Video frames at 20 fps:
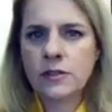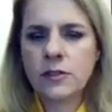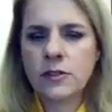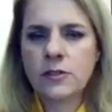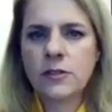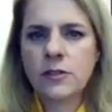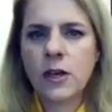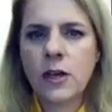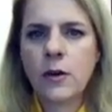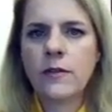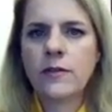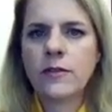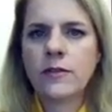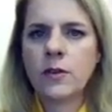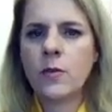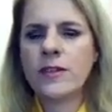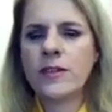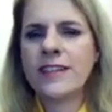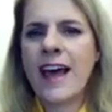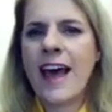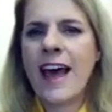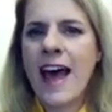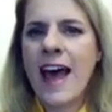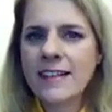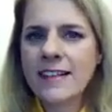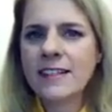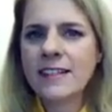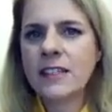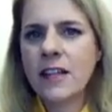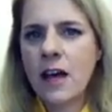So if someone's
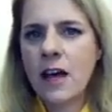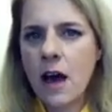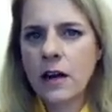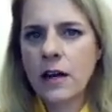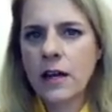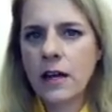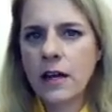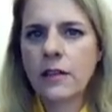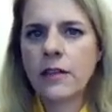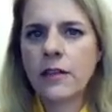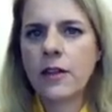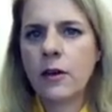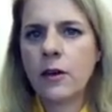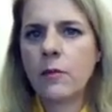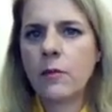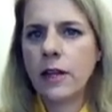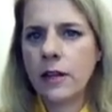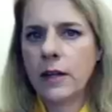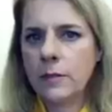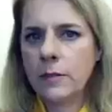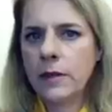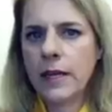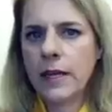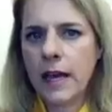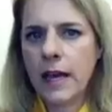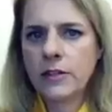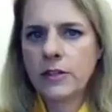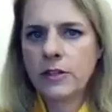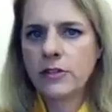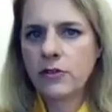acidotic, their blood
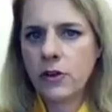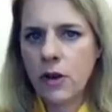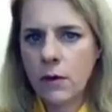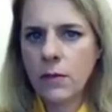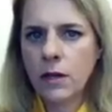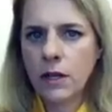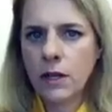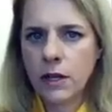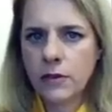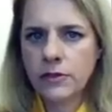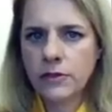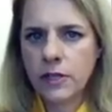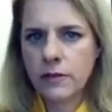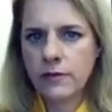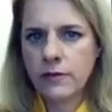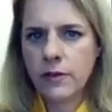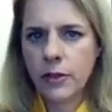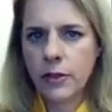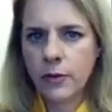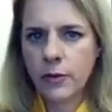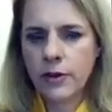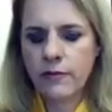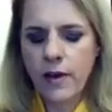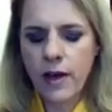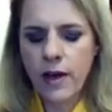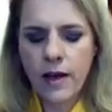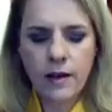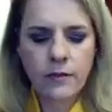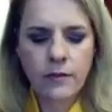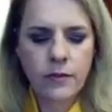pH has dropped below
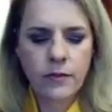7.35.